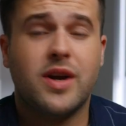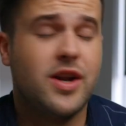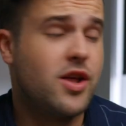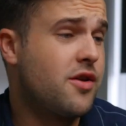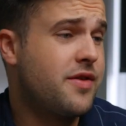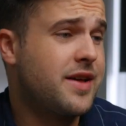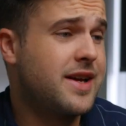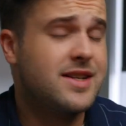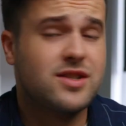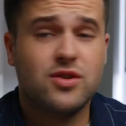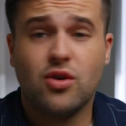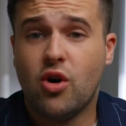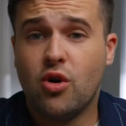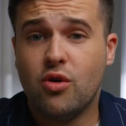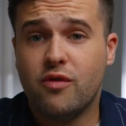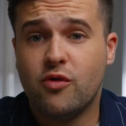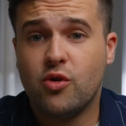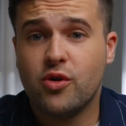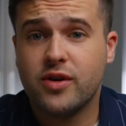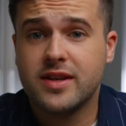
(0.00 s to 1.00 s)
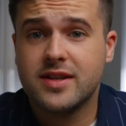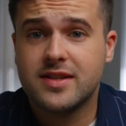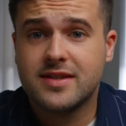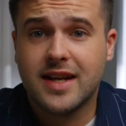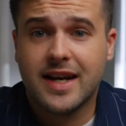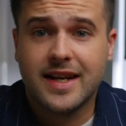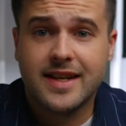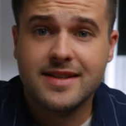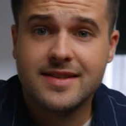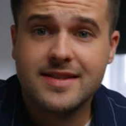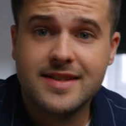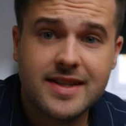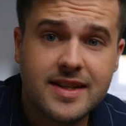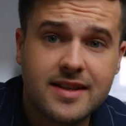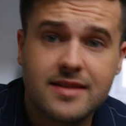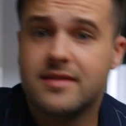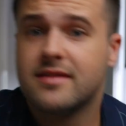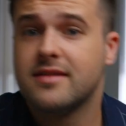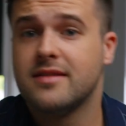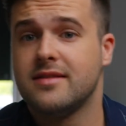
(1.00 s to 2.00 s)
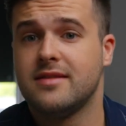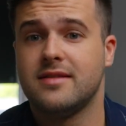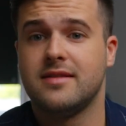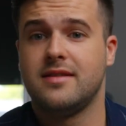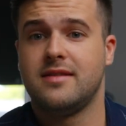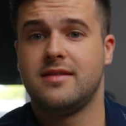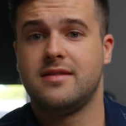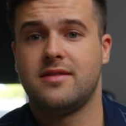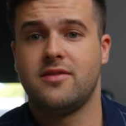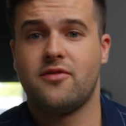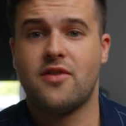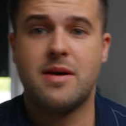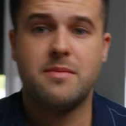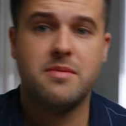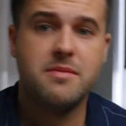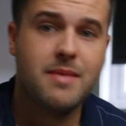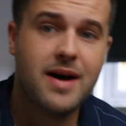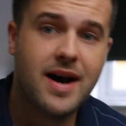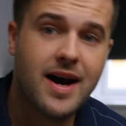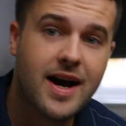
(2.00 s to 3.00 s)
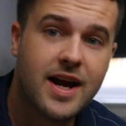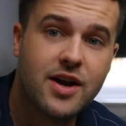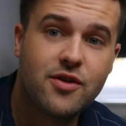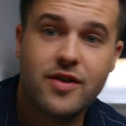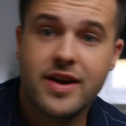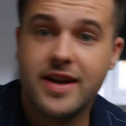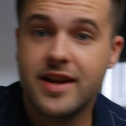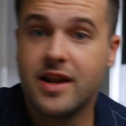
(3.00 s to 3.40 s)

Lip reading: another thing is the autofocus. I can see it grabbing my eye right